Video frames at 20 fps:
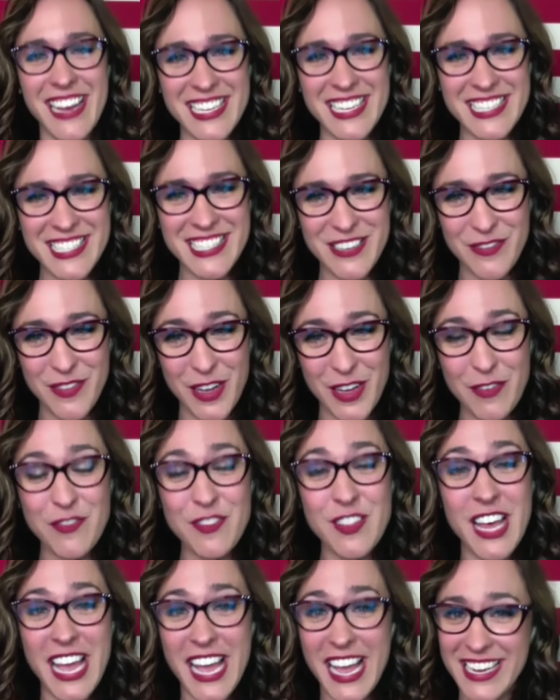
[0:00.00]
and lots of
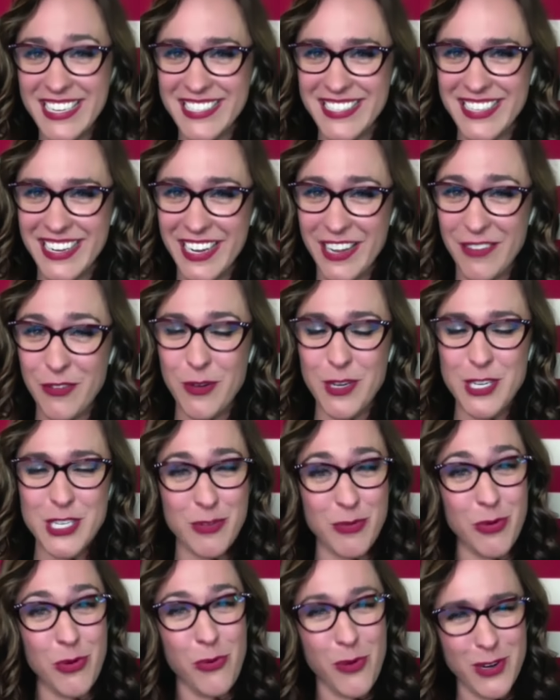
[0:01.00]
flags that have
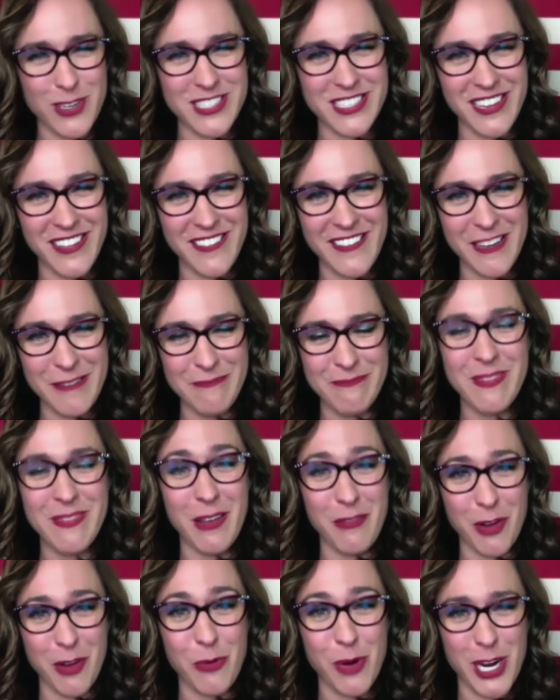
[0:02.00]
questionable words on them
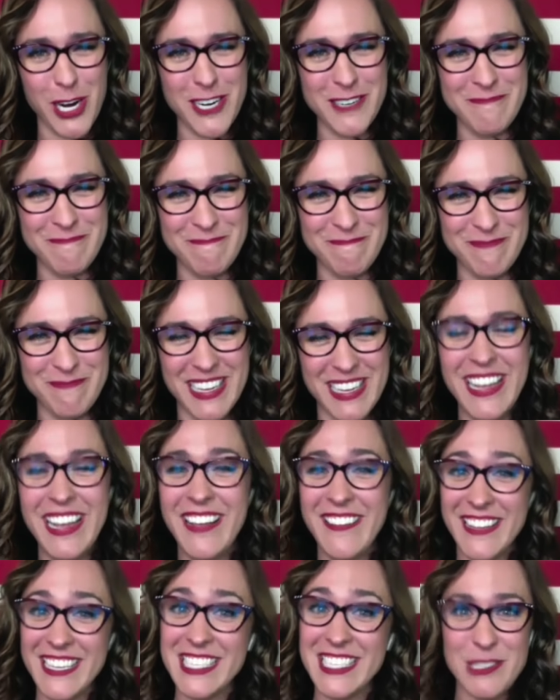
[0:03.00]
everywhere.
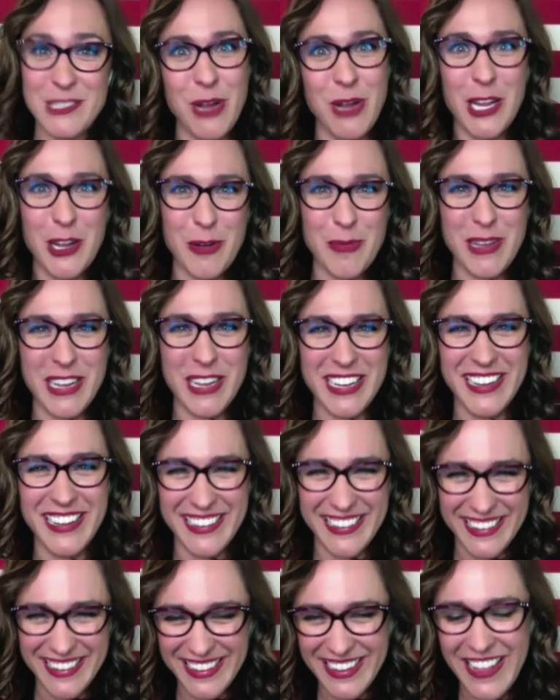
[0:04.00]
This is Wyoming.
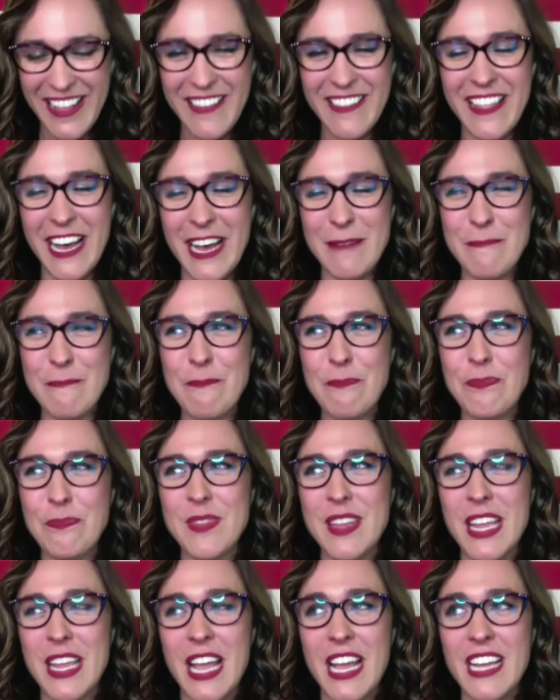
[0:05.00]

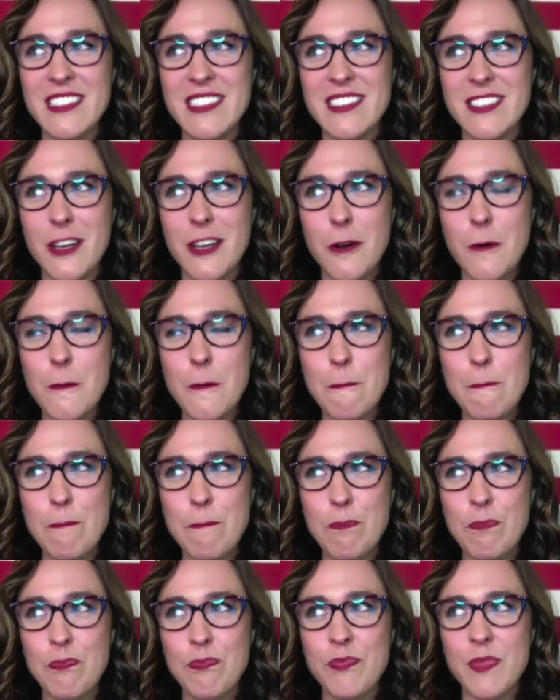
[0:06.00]
And so
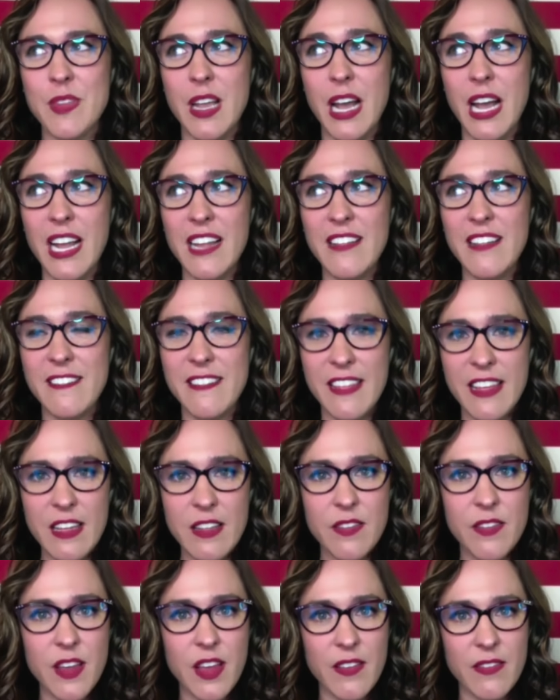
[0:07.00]
I
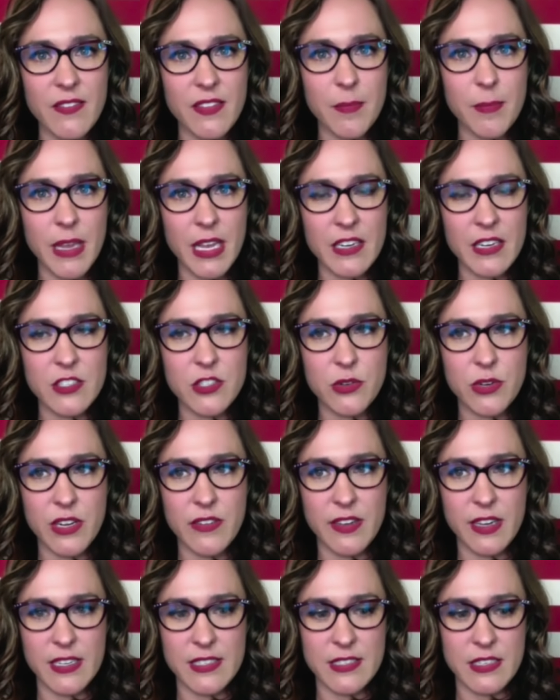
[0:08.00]
think that the
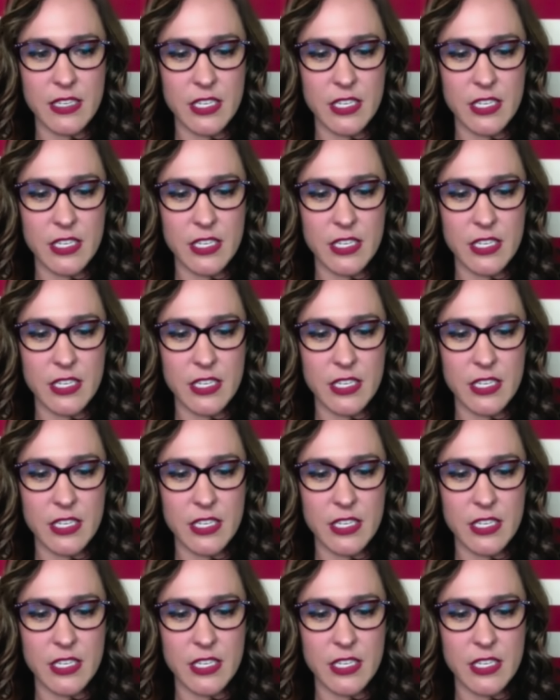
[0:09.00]
mandatory